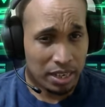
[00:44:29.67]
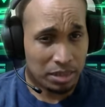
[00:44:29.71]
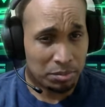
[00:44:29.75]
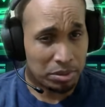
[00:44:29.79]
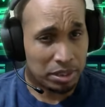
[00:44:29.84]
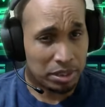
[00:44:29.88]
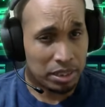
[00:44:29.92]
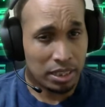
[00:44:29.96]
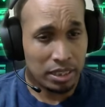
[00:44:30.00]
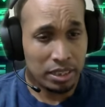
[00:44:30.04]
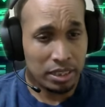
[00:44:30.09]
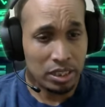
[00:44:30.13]
but
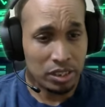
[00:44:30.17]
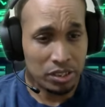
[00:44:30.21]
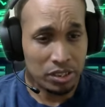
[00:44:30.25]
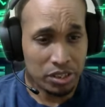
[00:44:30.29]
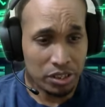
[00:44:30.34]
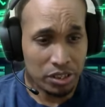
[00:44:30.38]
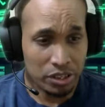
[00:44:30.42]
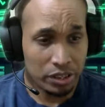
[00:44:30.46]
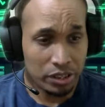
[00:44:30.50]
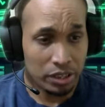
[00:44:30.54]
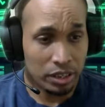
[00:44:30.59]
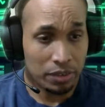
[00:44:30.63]
then the
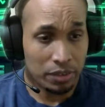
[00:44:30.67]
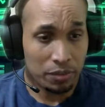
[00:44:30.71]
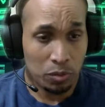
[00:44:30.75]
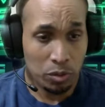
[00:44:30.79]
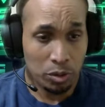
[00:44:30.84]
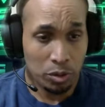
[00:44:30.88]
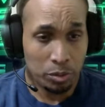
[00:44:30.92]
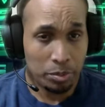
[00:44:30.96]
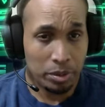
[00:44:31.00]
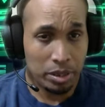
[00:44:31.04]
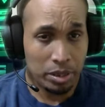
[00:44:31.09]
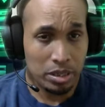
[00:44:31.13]
alternative would
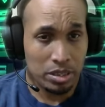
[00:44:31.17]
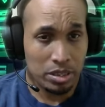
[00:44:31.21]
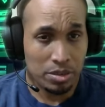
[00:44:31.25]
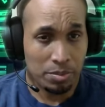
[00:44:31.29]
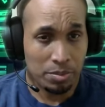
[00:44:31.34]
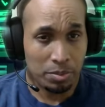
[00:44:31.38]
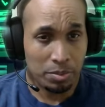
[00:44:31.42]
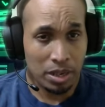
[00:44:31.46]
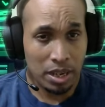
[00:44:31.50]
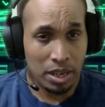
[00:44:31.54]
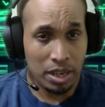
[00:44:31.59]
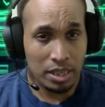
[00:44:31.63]
be to
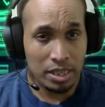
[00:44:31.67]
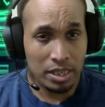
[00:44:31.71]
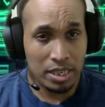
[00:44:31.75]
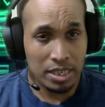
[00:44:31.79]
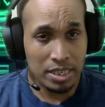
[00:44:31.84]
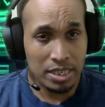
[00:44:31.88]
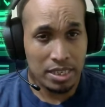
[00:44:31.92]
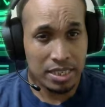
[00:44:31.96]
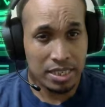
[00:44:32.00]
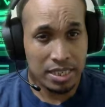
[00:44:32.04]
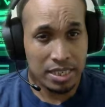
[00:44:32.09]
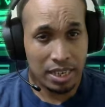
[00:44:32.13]
play
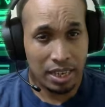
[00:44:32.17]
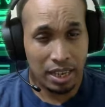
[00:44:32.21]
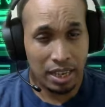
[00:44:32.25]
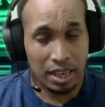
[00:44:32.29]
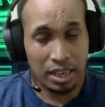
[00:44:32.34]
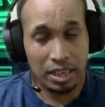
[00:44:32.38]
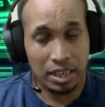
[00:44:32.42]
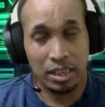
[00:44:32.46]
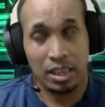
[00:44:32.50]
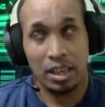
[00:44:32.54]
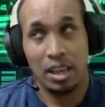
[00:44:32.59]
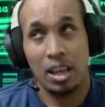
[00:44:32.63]
these 10